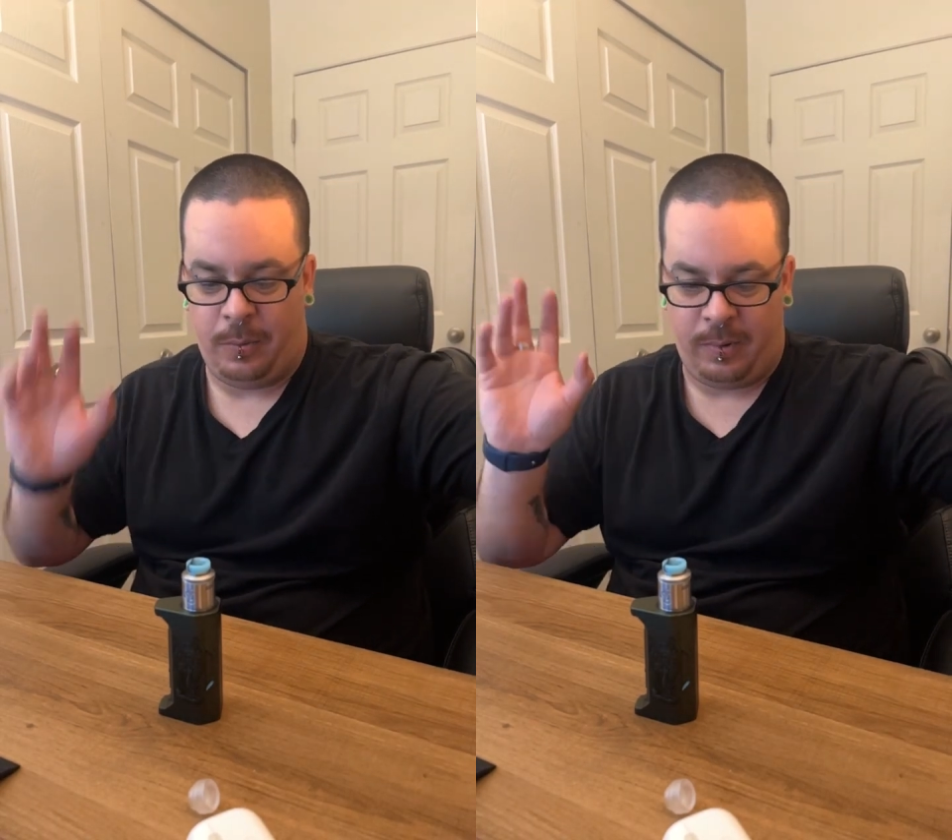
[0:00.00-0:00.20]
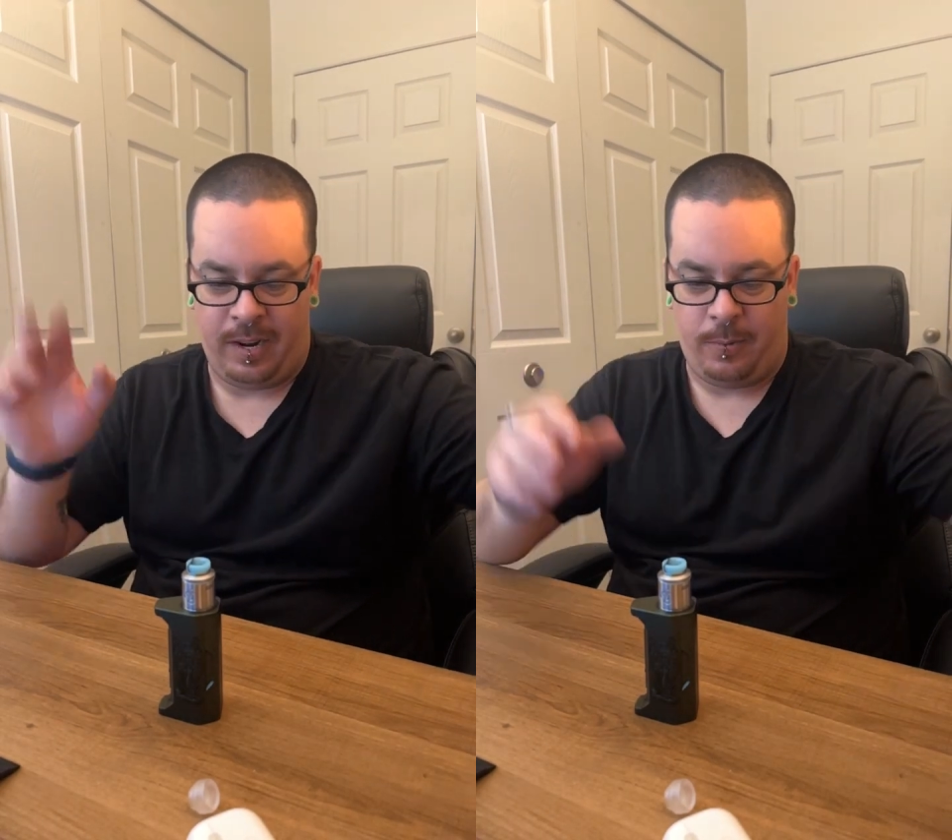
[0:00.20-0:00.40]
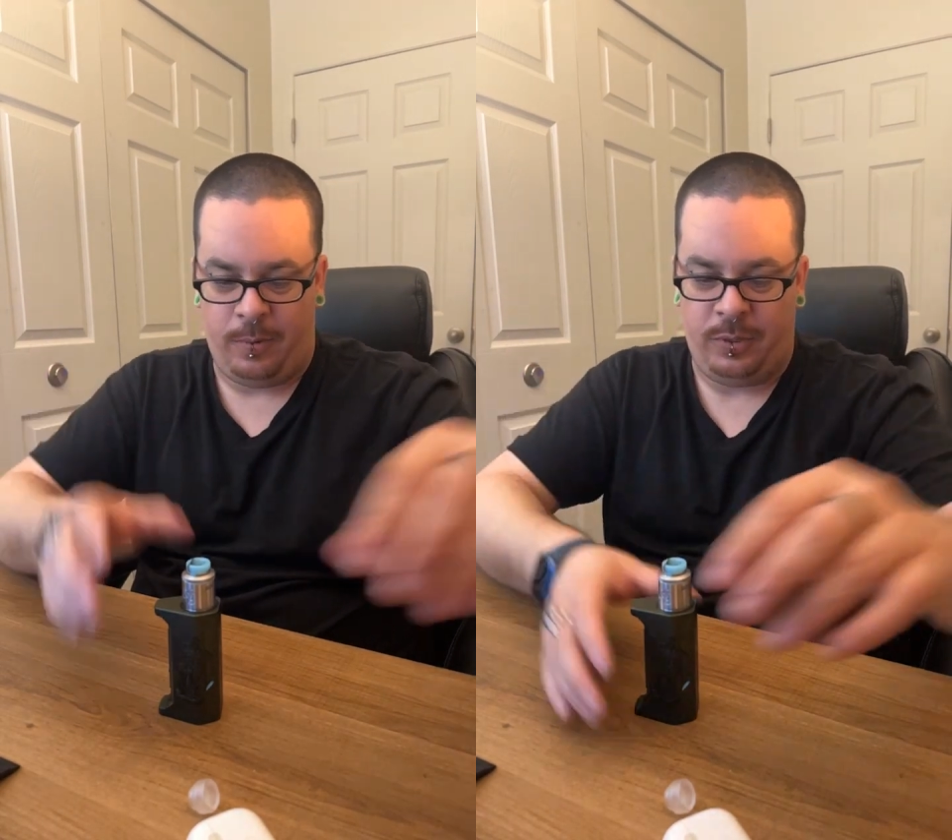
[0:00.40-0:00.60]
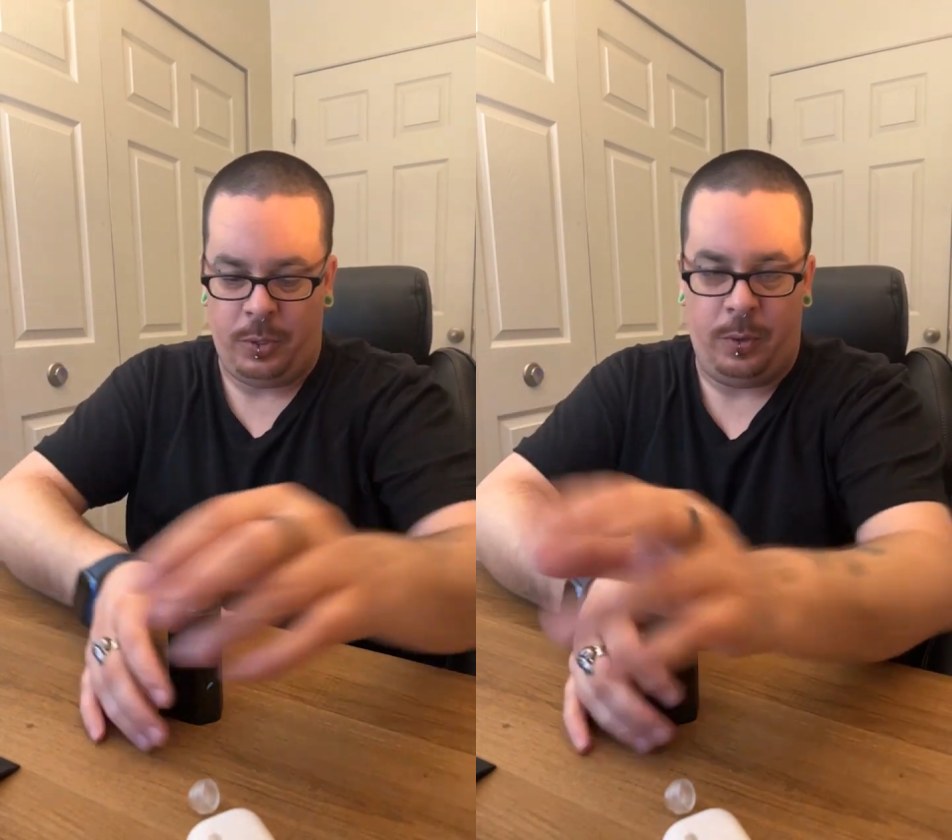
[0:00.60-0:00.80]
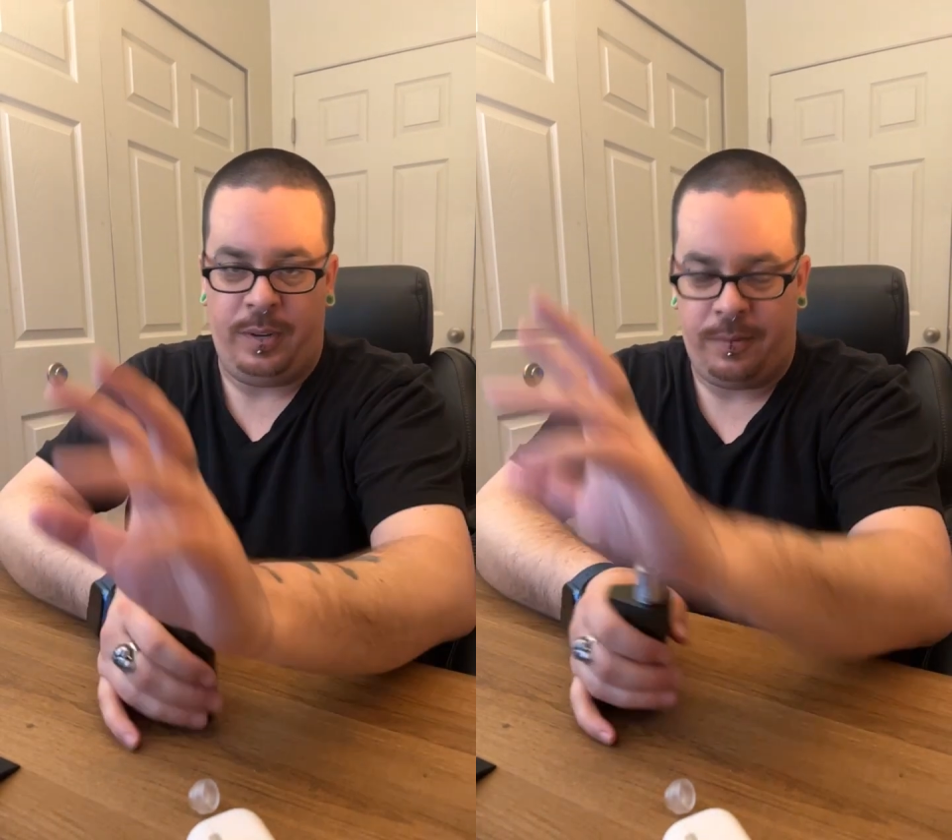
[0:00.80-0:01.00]
but we'll
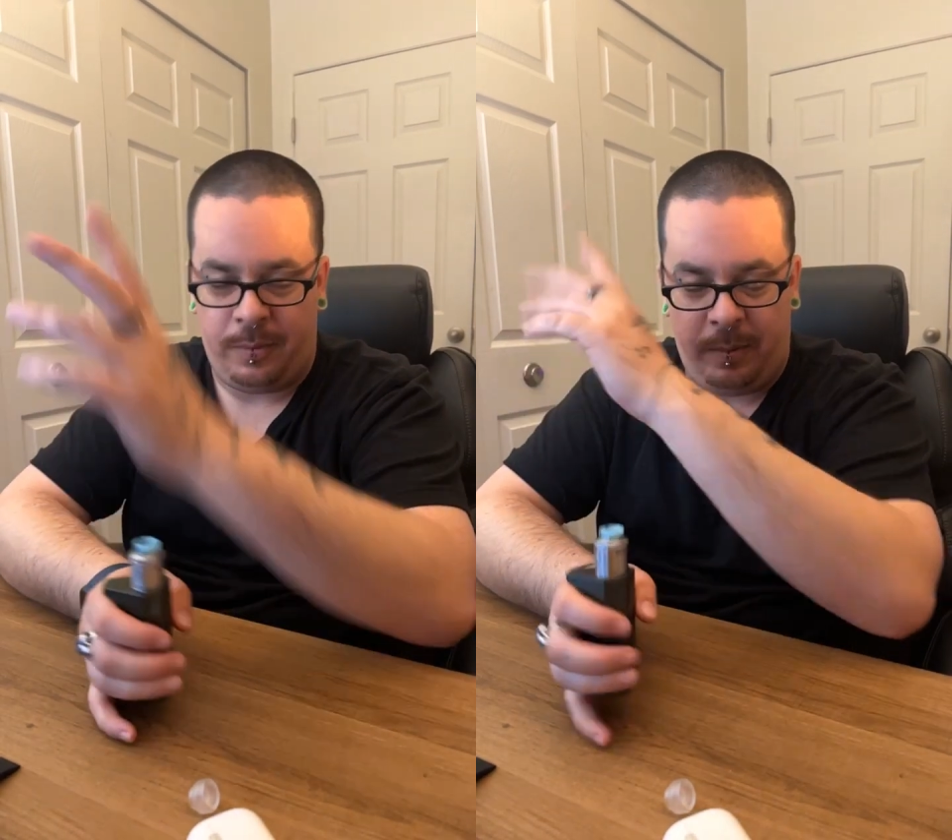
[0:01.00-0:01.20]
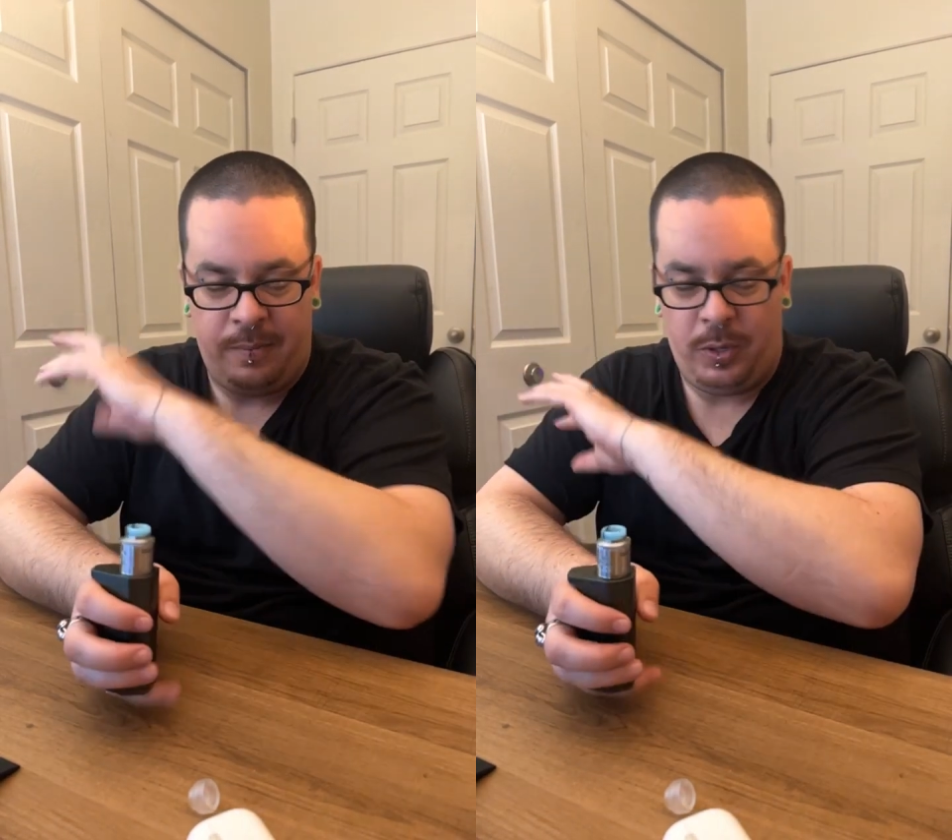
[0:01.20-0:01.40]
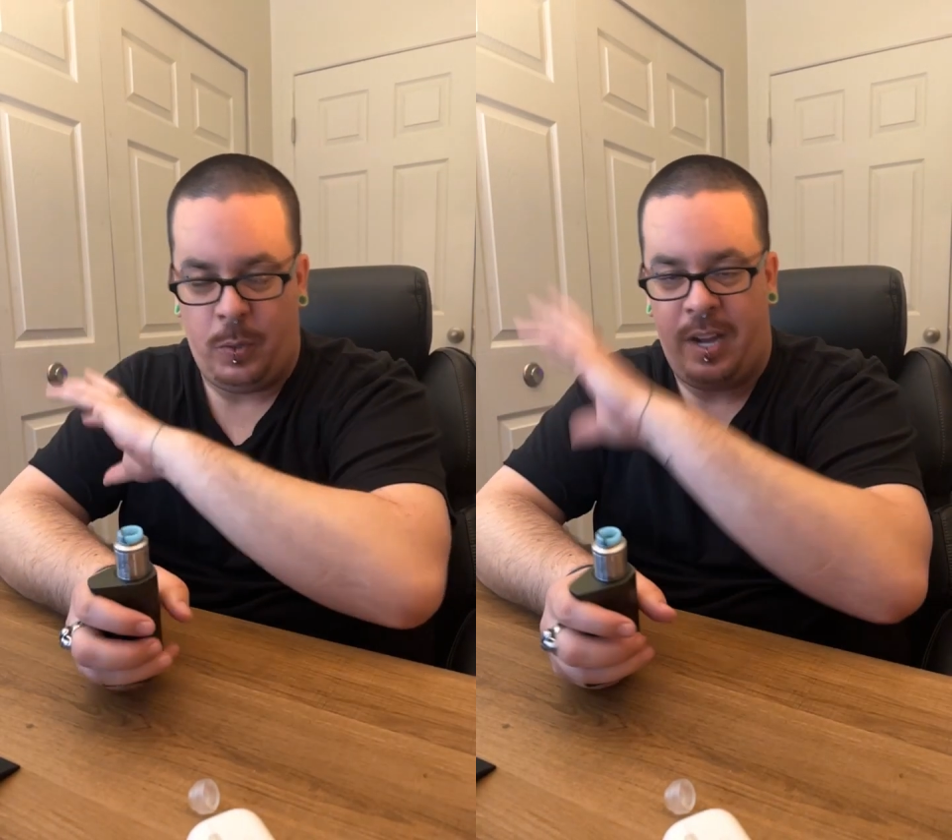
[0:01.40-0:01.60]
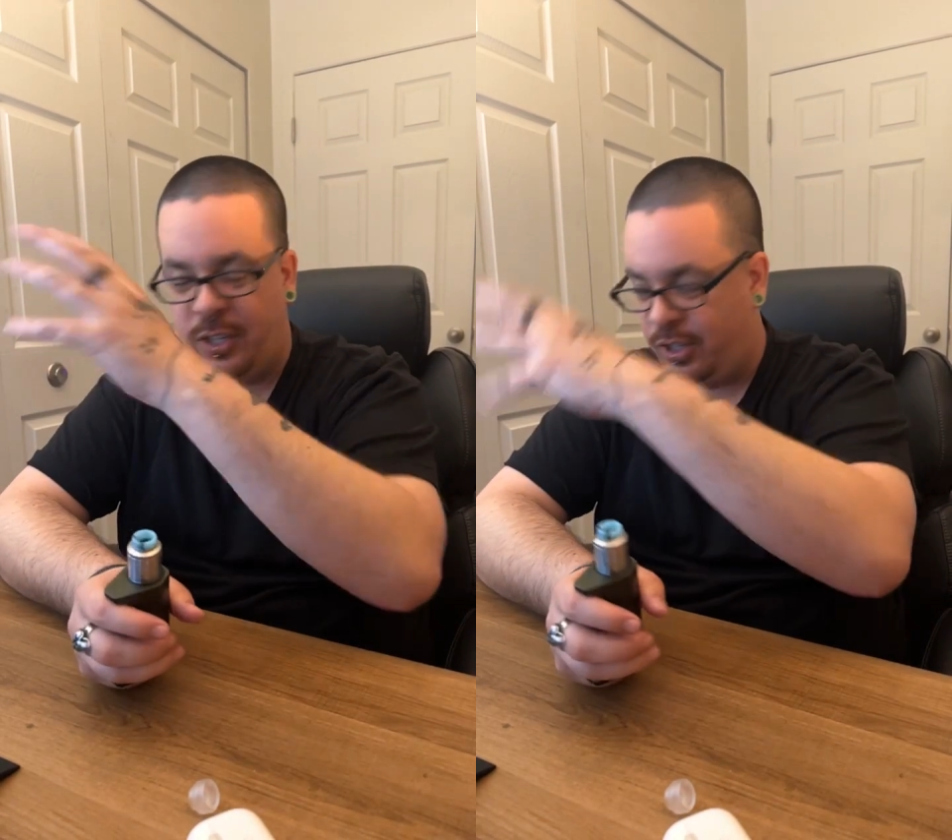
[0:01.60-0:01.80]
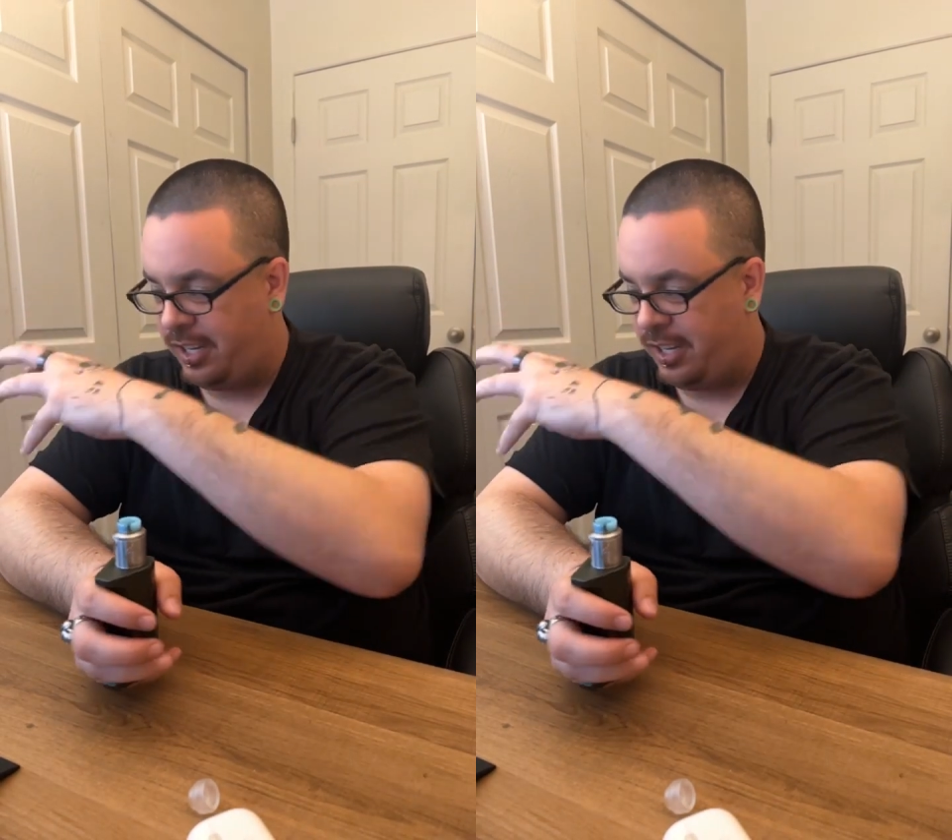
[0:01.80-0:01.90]
do a different review on